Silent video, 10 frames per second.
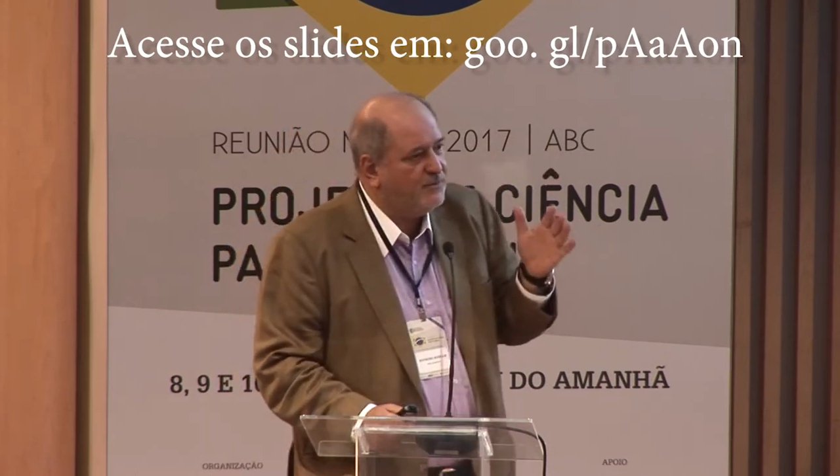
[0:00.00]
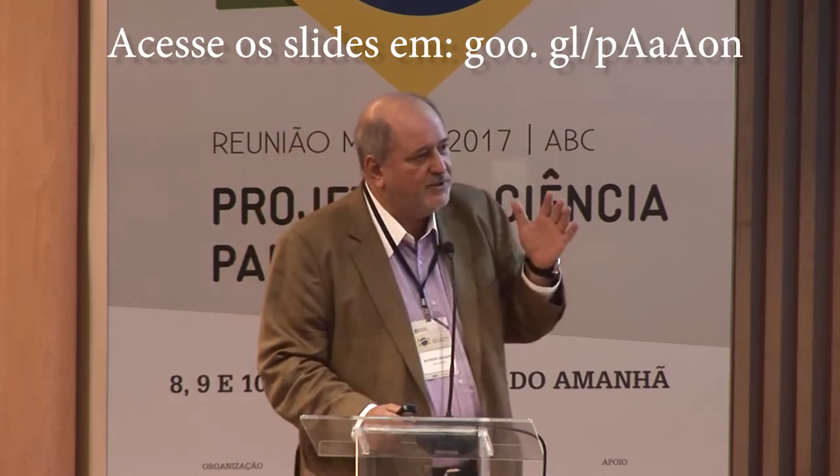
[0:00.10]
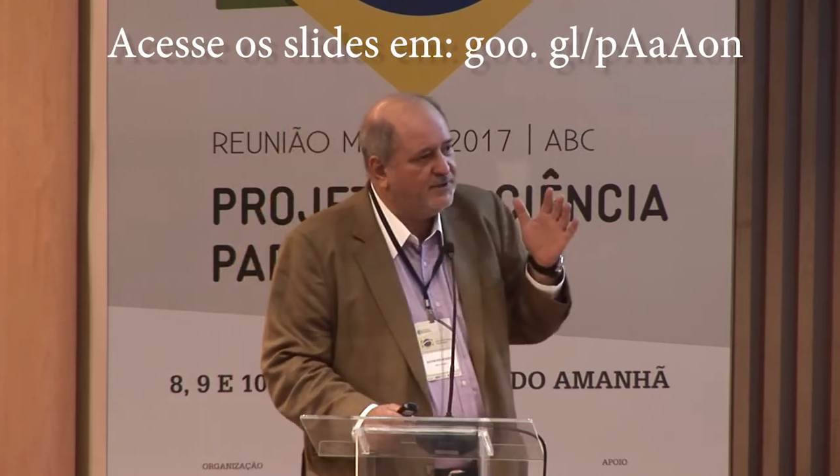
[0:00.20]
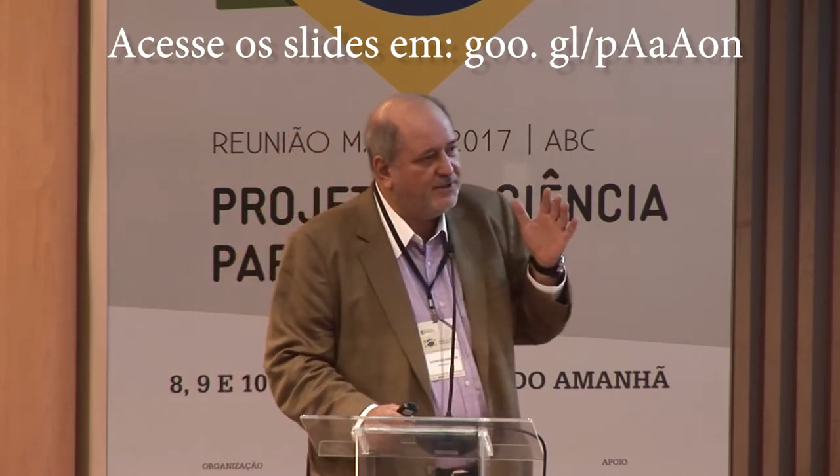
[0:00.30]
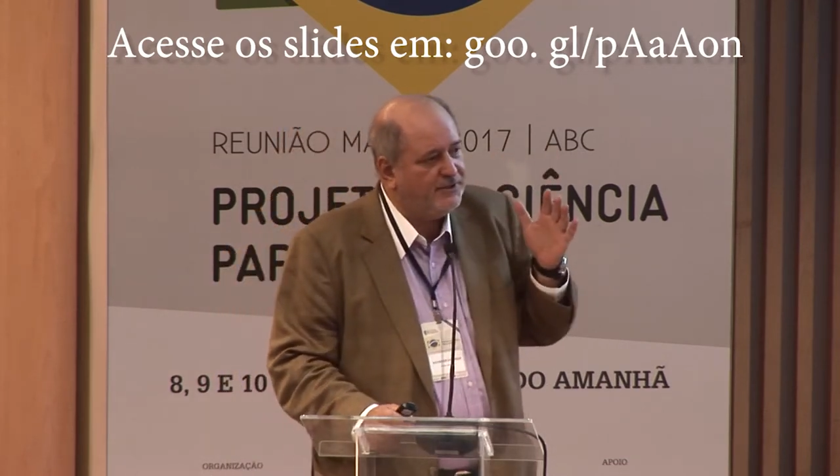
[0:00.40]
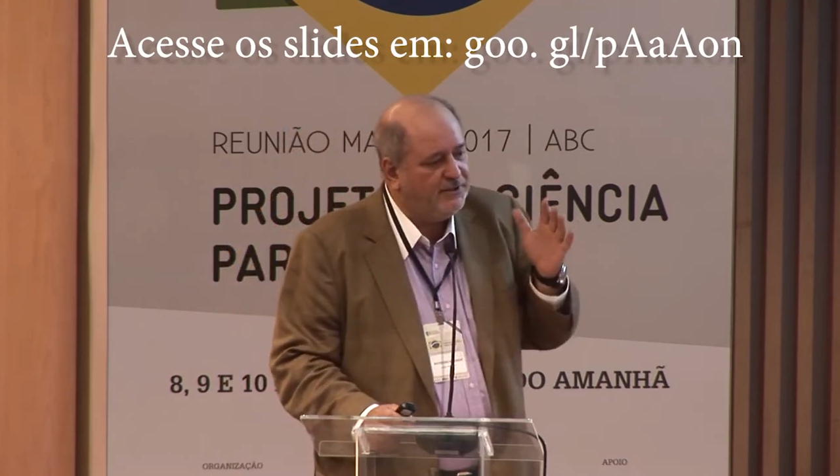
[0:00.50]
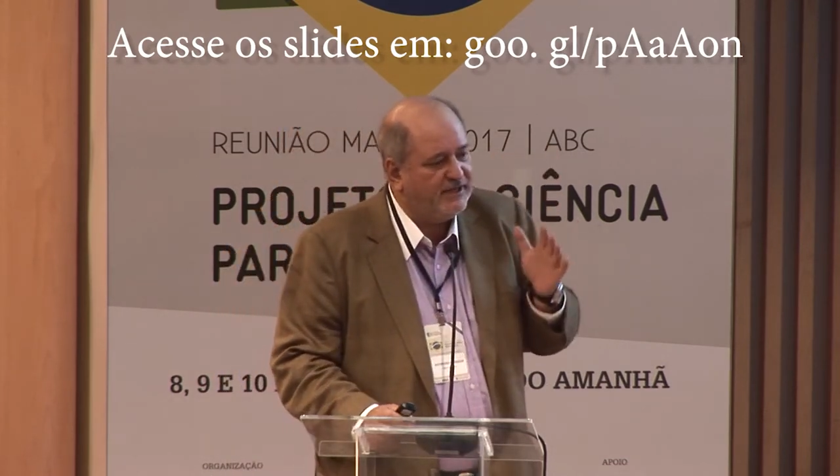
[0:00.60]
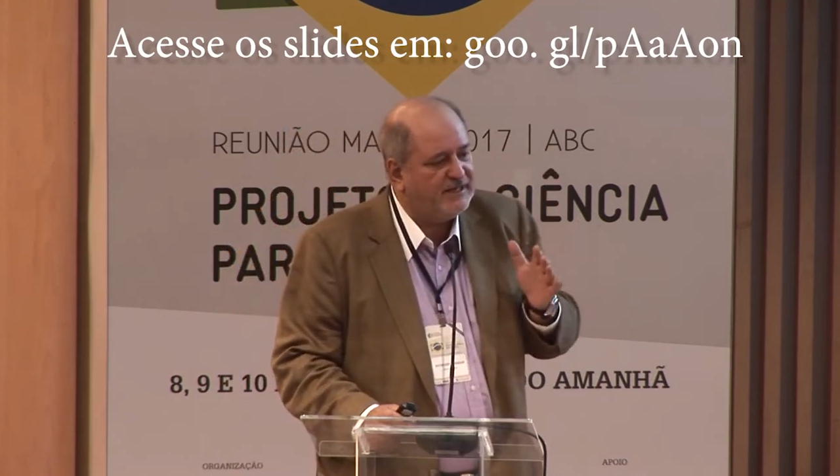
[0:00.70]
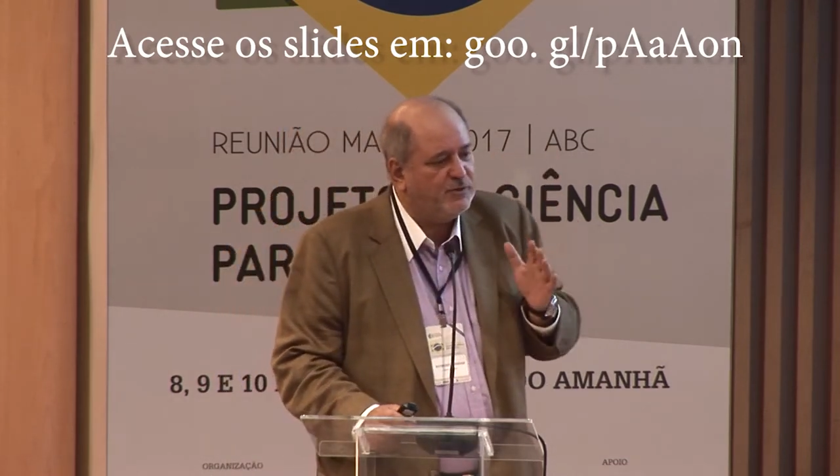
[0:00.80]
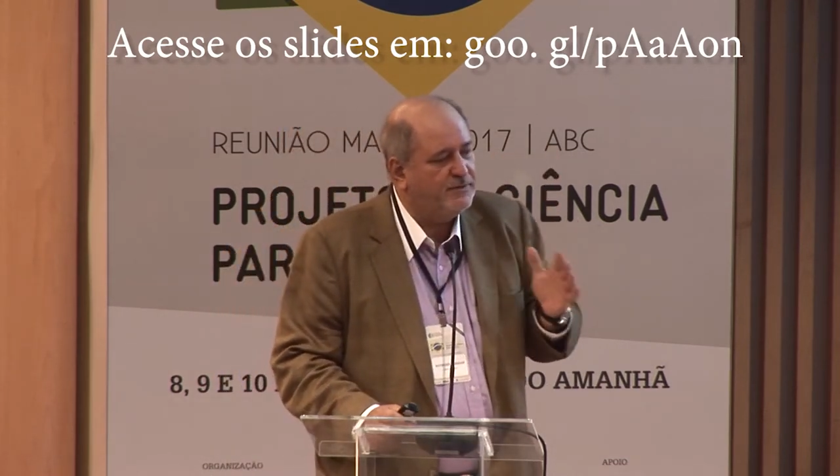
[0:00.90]
mo uh,
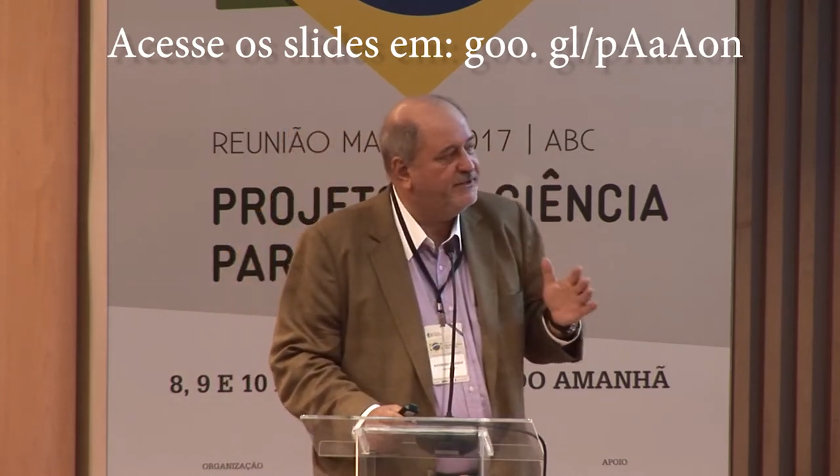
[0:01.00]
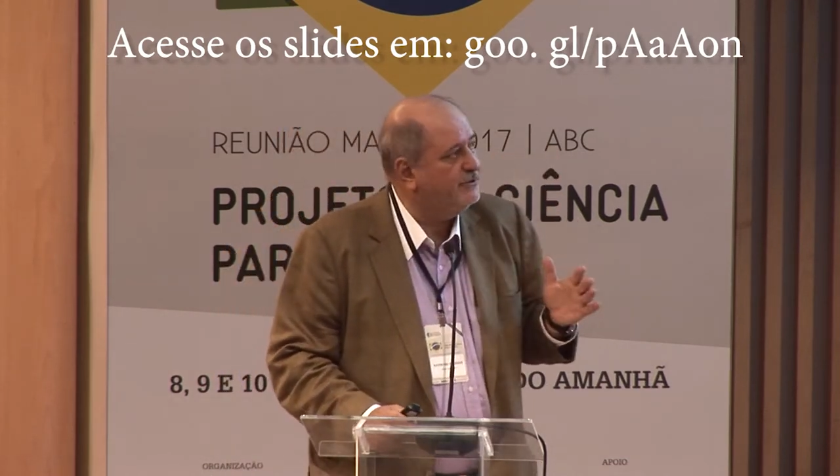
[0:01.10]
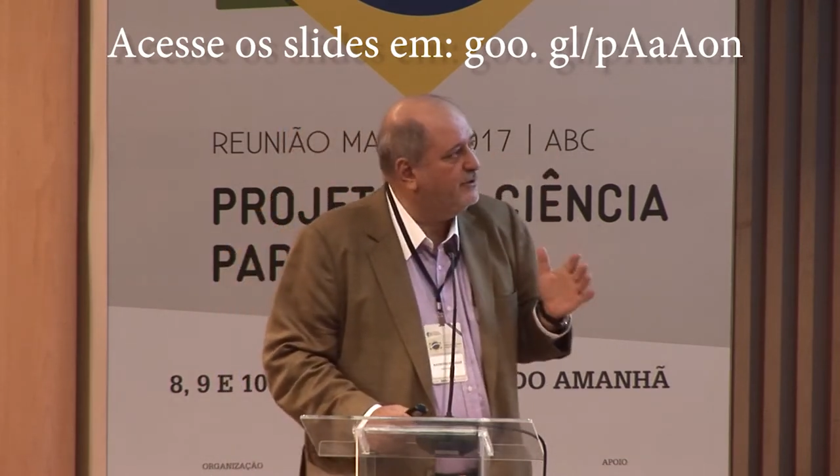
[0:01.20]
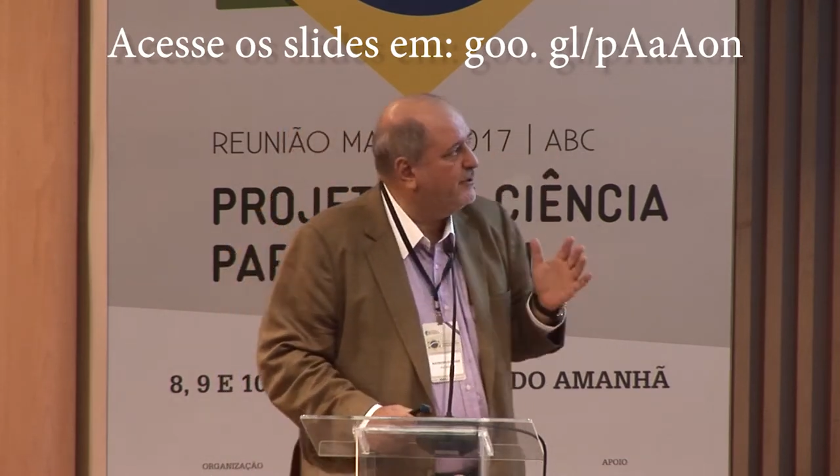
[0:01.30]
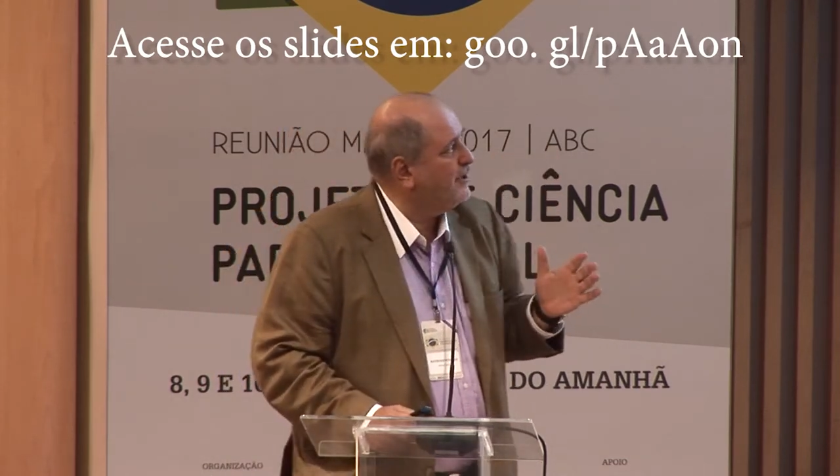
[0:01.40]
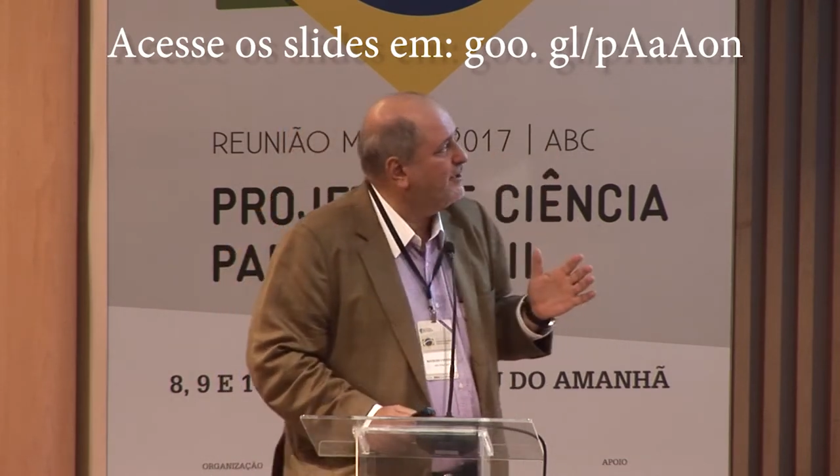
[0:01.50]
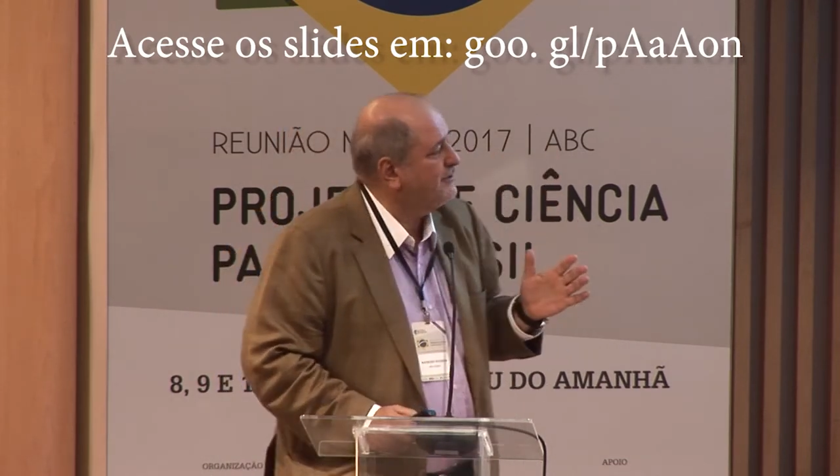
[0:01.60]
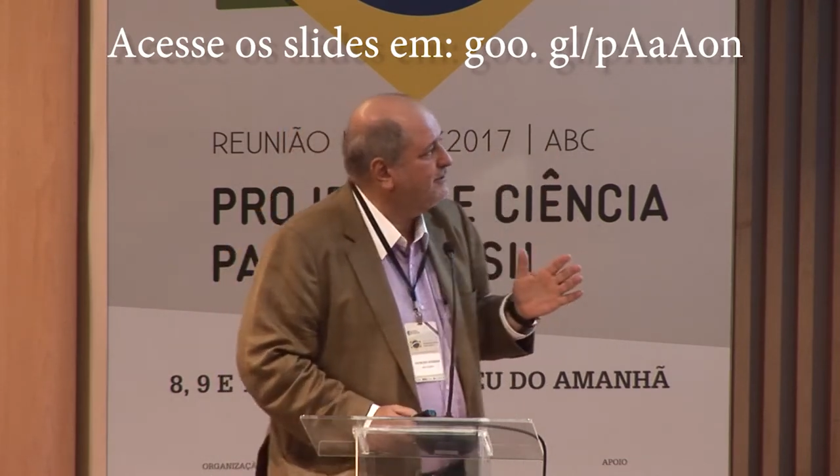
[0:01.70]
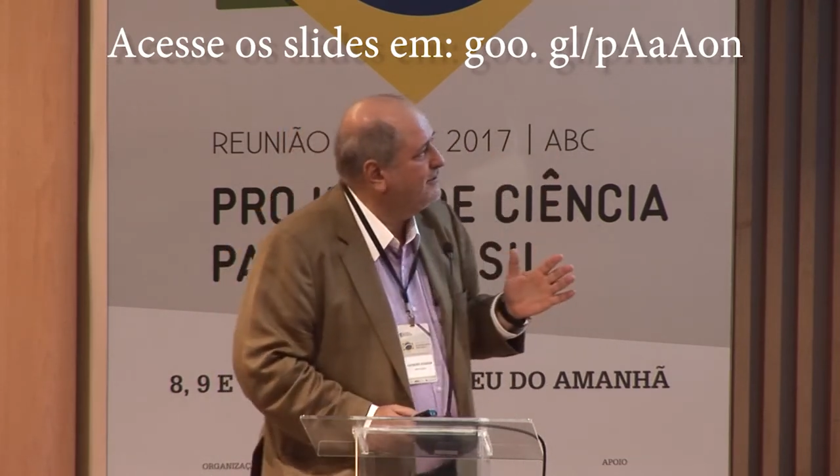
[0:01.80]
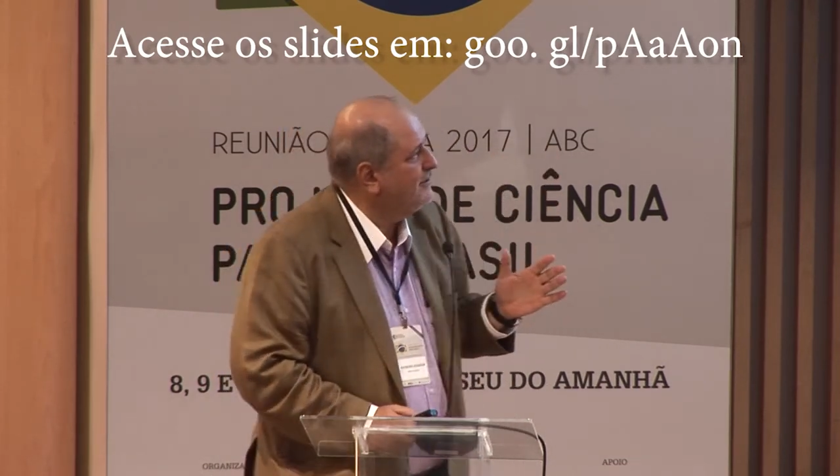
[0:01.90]
eureka moment occurred.